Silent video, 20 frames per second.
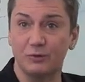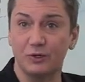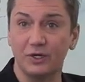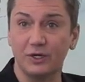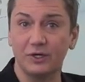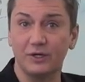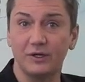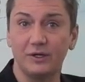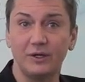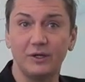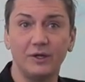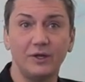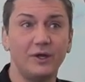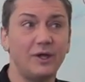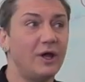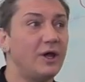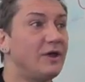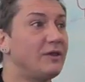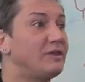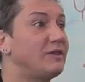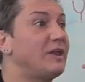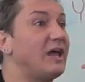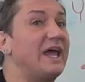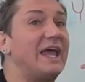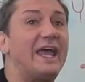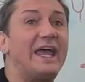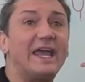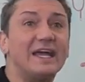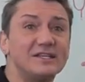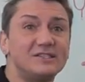book,
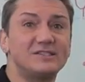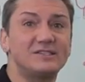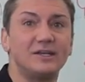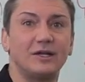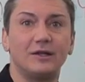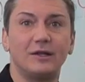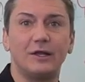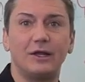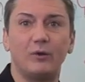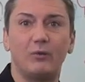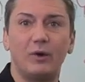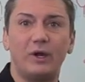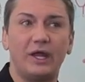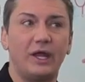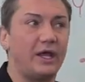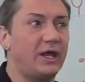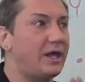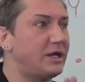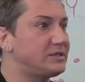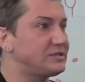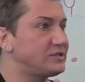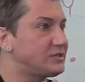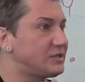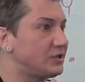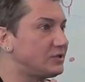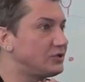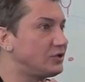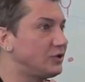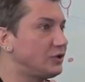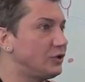that instantly when it hits the
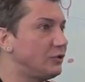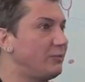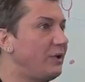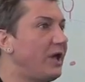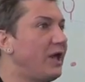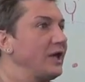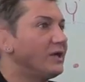tube,